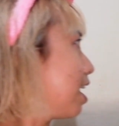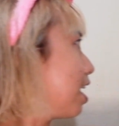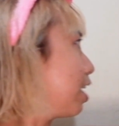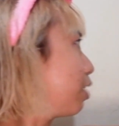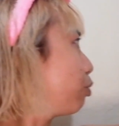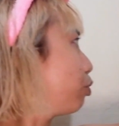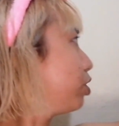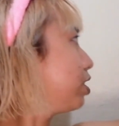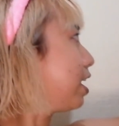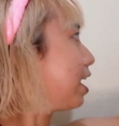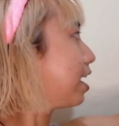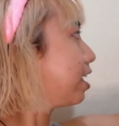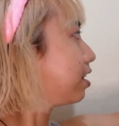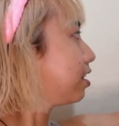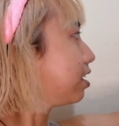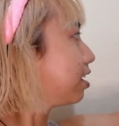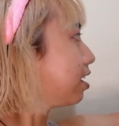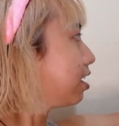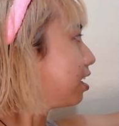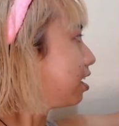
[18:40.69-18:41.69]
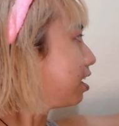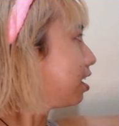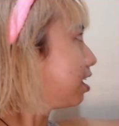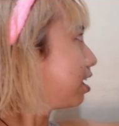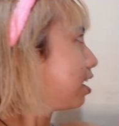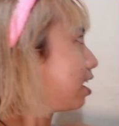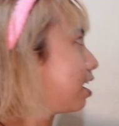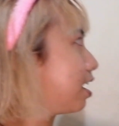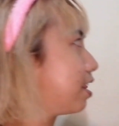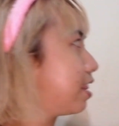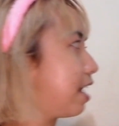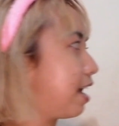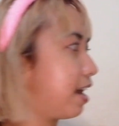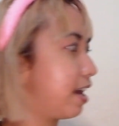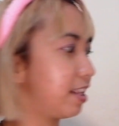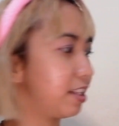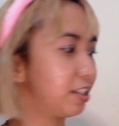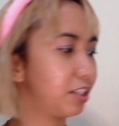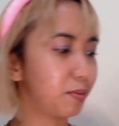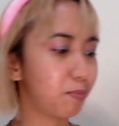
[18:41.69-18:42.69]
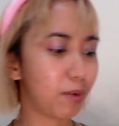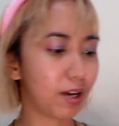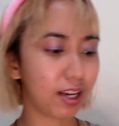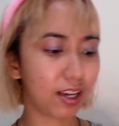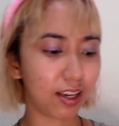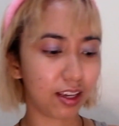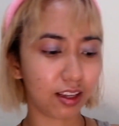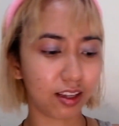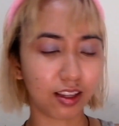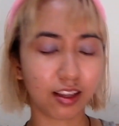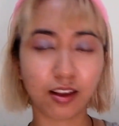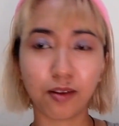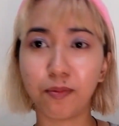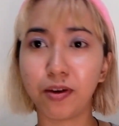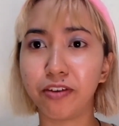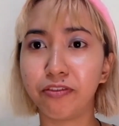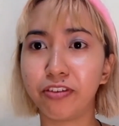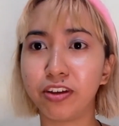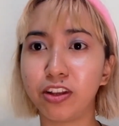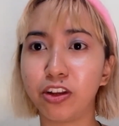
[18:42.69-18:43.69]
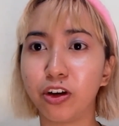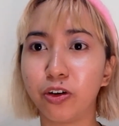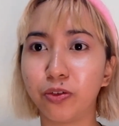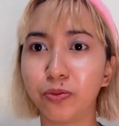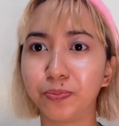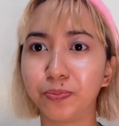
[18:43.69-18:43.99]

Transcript: I would end, and that ends my video.